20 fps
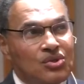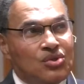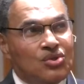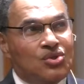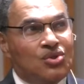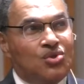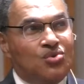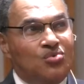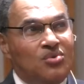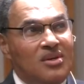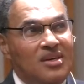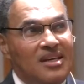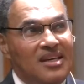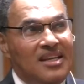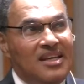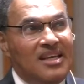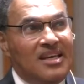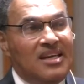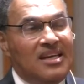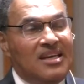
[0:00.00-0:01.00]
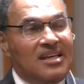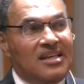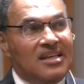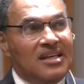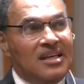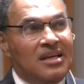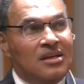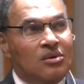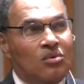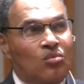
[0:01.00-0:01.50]
to lead
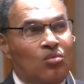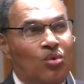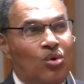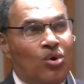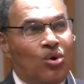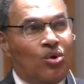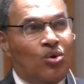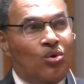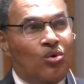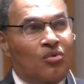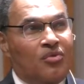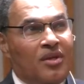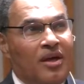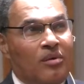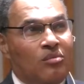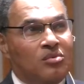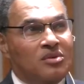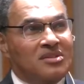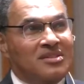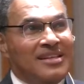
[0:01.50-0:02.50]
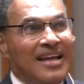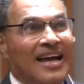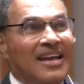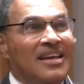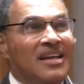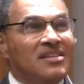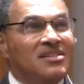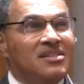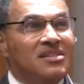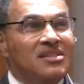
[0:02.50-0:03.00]
in a world that was not
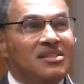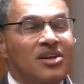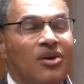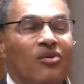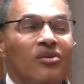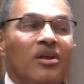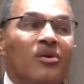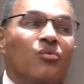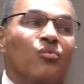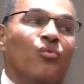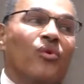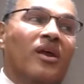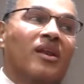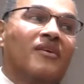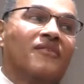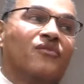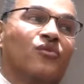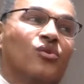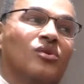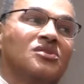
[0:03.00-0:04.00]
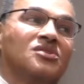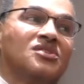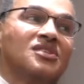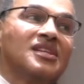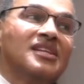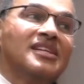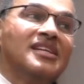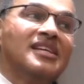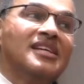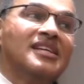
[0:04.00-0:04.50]
necessarily ready for us to lead.